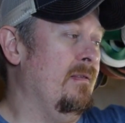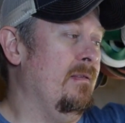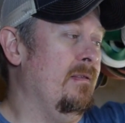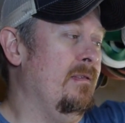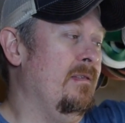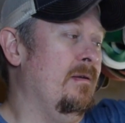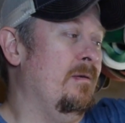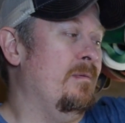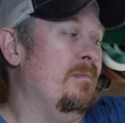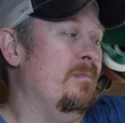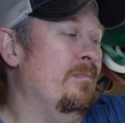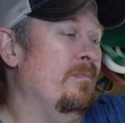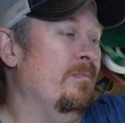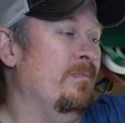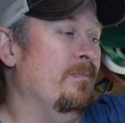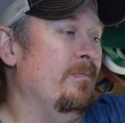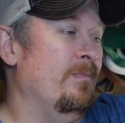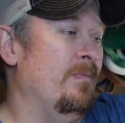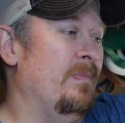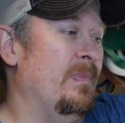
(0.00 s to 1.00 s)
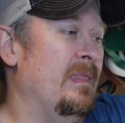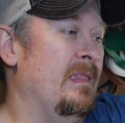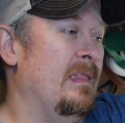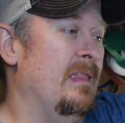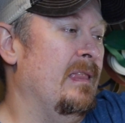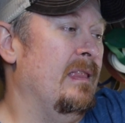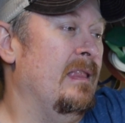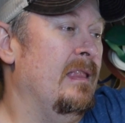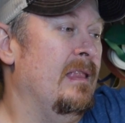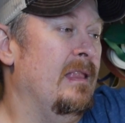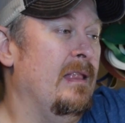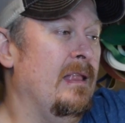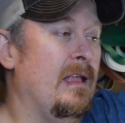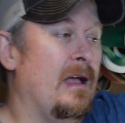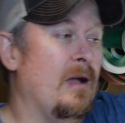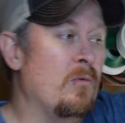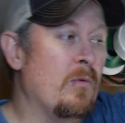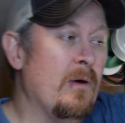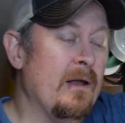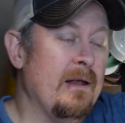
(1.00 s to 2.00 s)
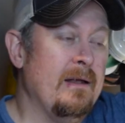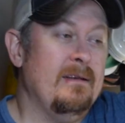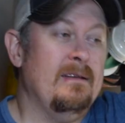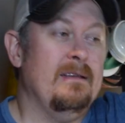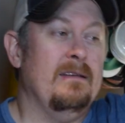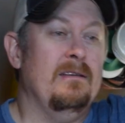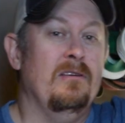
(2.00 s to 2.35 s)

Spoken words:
So I wanted to